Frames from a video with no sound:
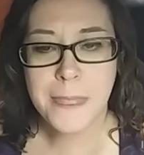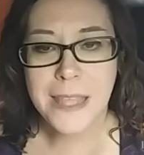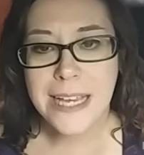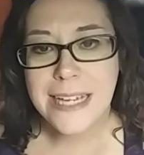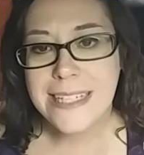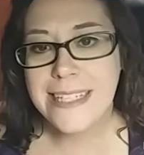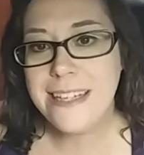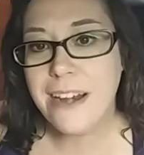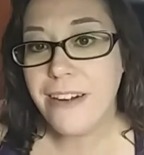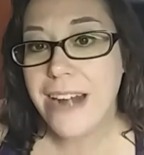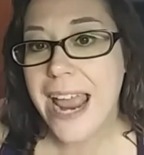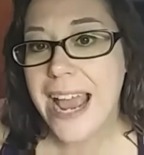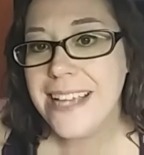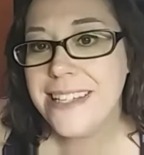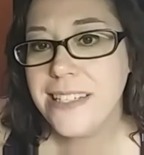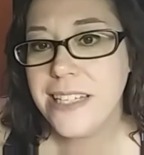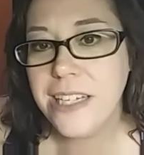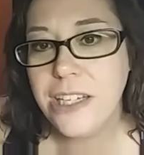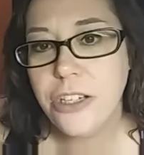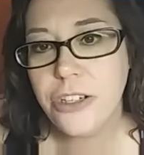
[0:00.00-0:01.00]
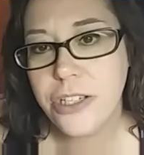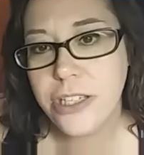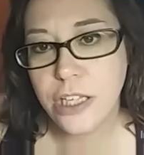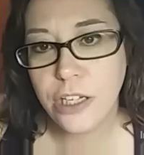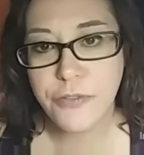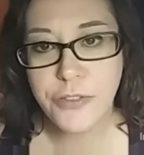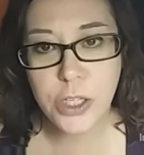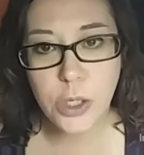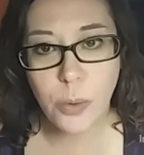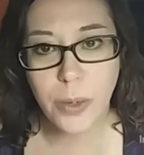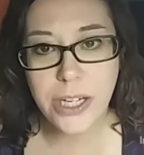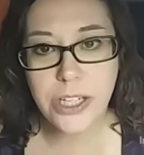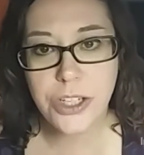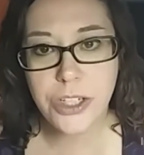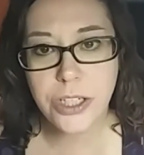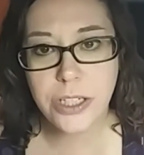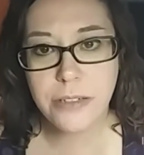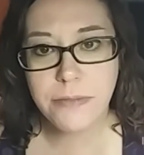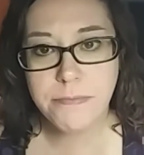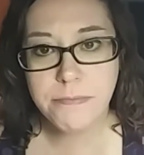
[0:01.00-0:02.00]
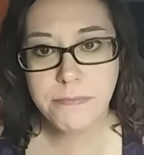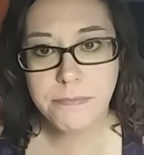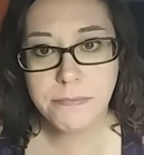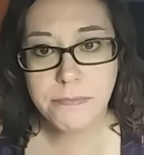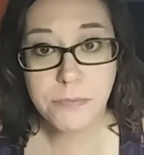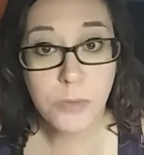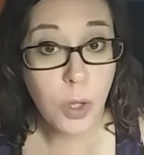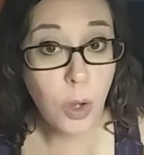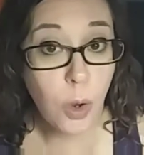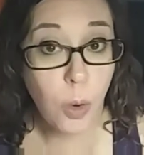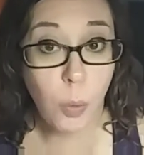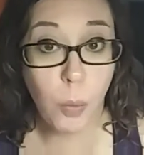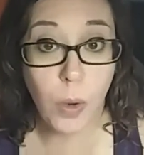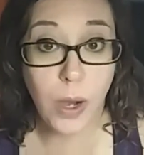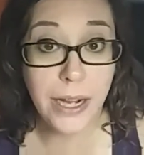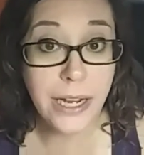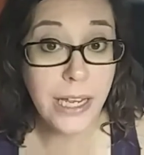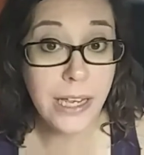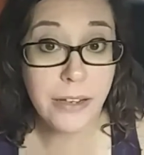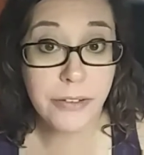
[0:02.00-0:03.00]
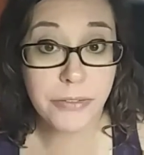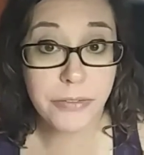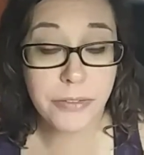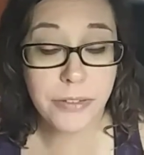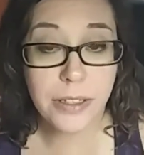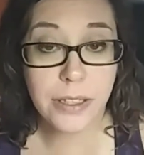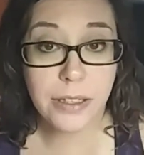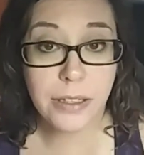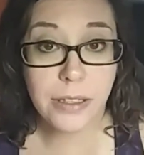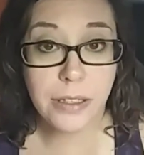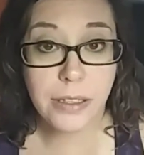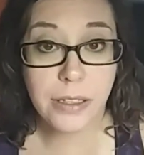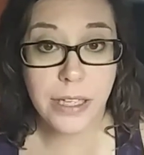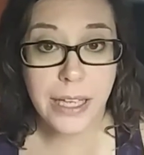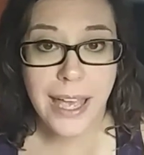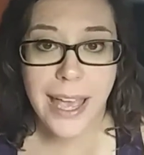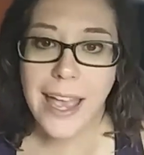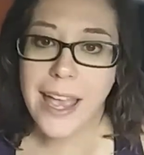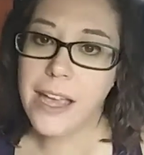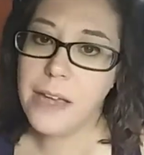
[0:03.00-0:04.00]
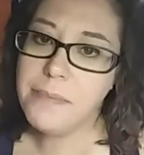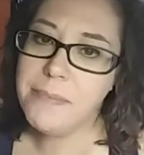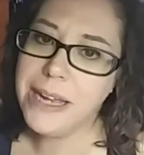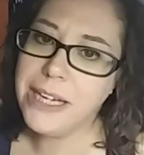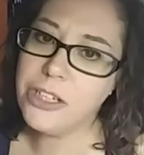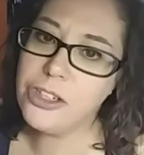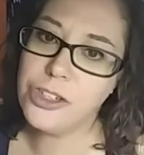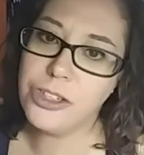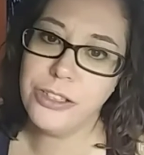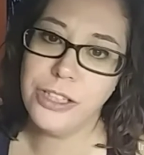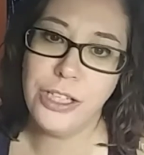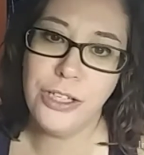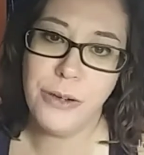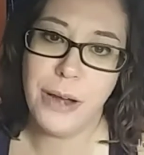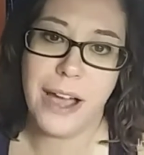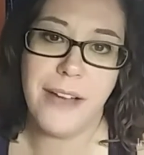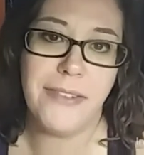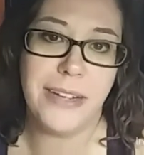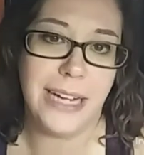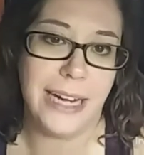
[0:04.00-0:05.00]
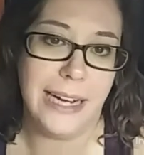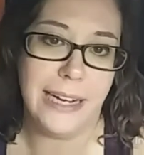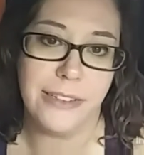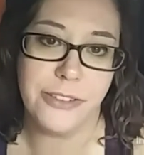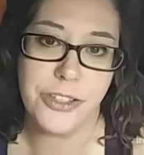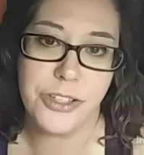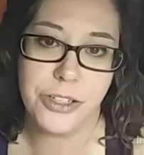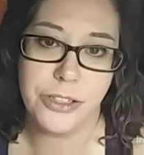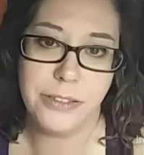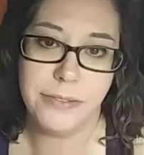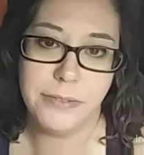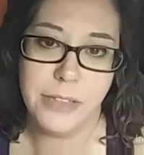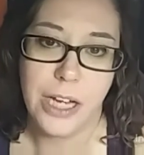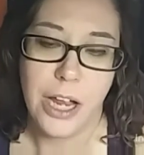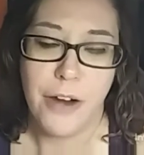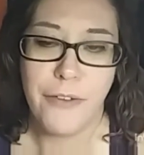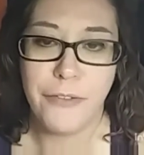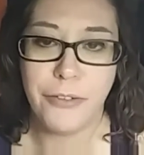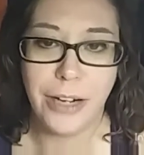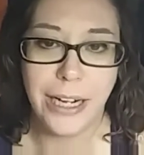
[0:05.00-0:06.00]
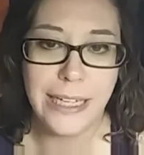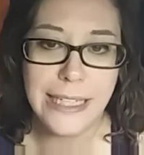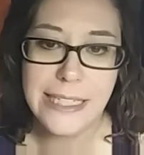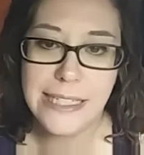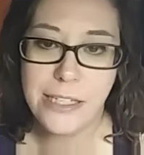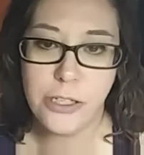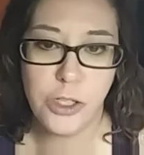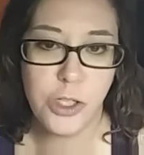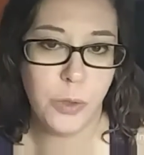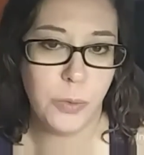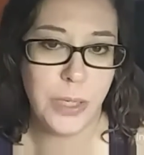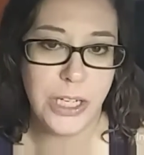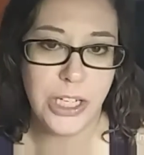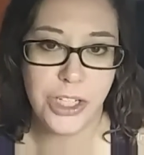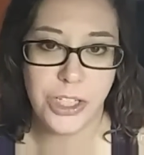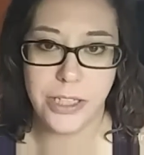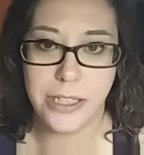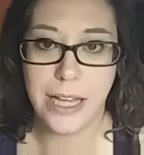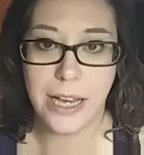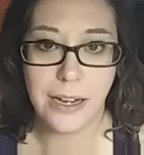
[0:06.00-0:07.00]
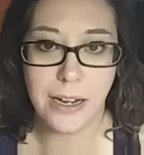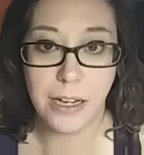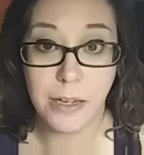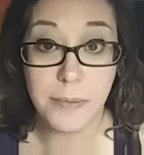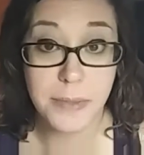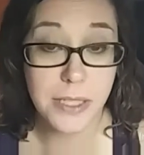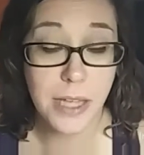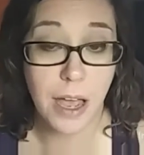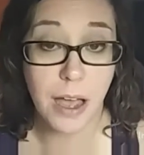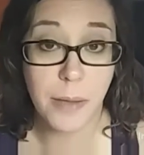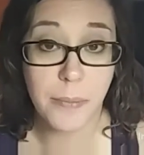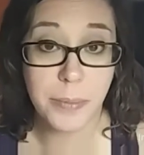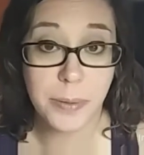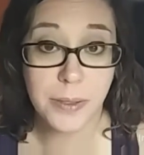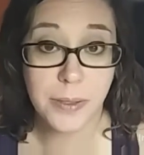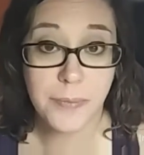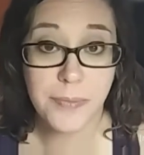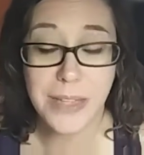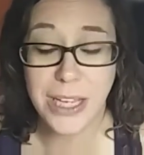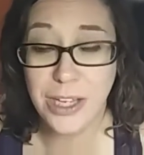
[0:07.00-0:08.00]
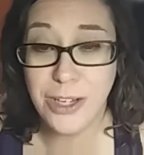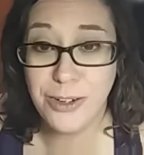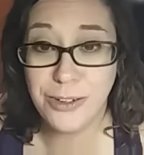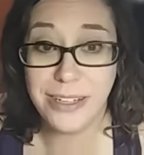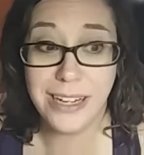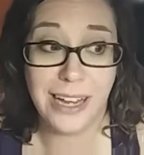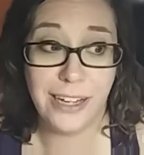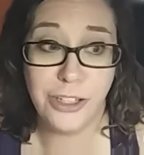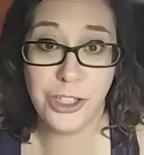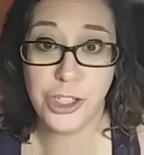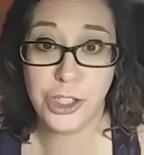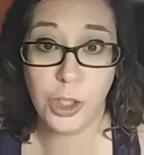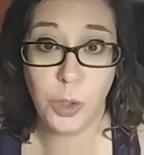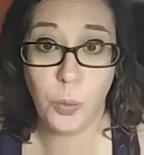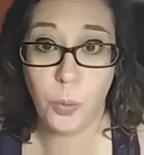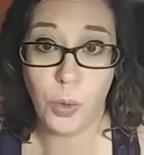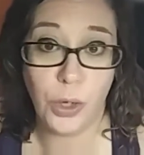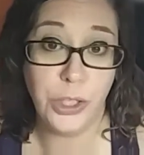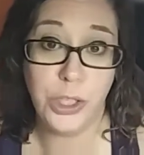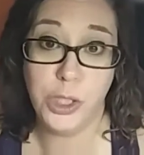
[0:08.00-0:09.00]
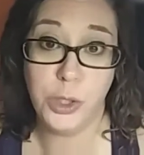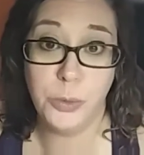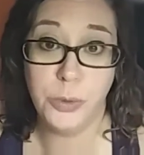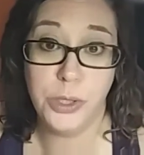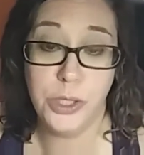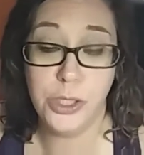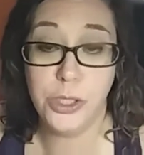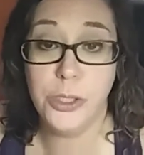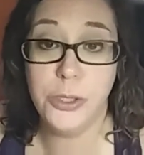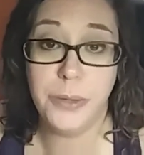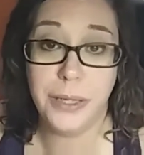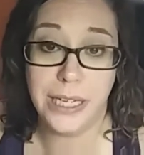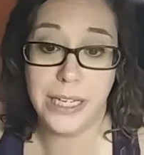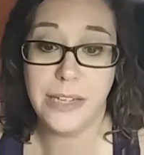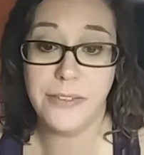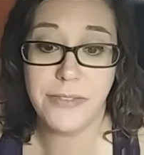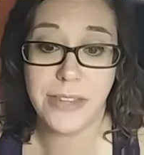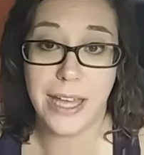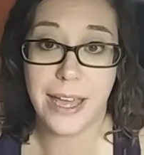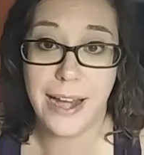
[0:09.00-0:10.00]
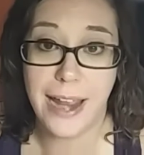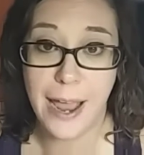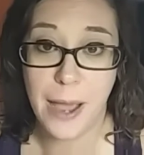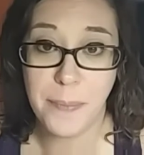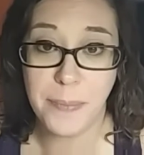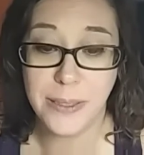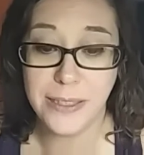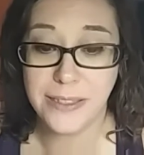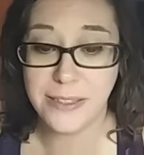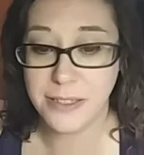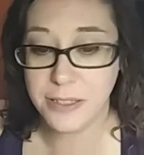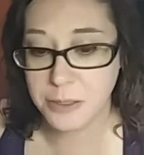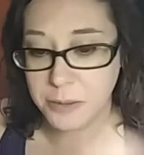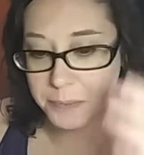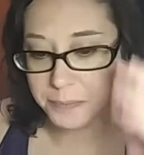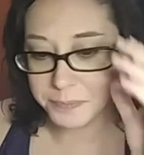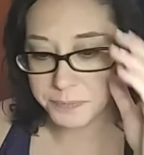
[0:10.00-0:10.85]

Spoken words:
Start asking yourself the question, what if? And make sure that you have an answer for any situation that comes up, that you're not sure what you would do if that happens.